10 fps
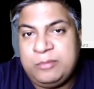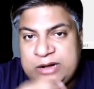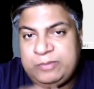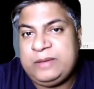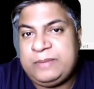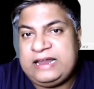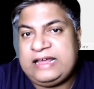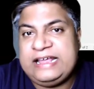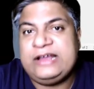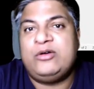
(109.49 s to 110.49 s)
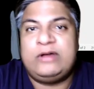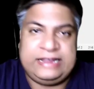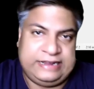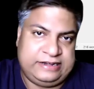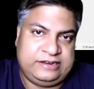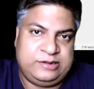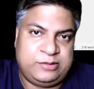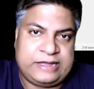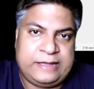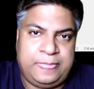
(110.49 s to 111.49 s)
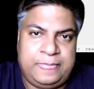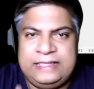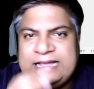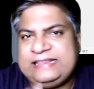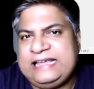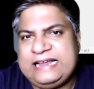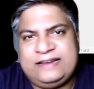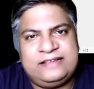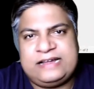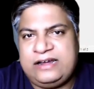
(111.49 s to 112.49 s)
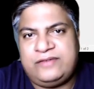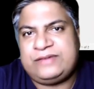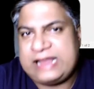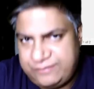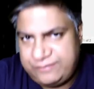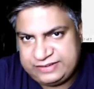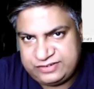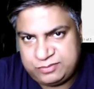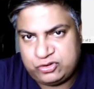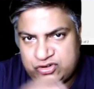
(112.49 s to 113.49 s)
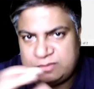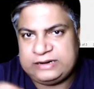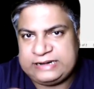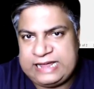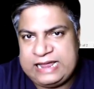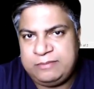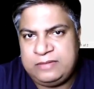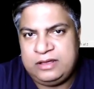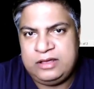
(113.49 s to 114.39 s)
But people are ignoring it. Okay, they think it's a kind of time waste most of the time.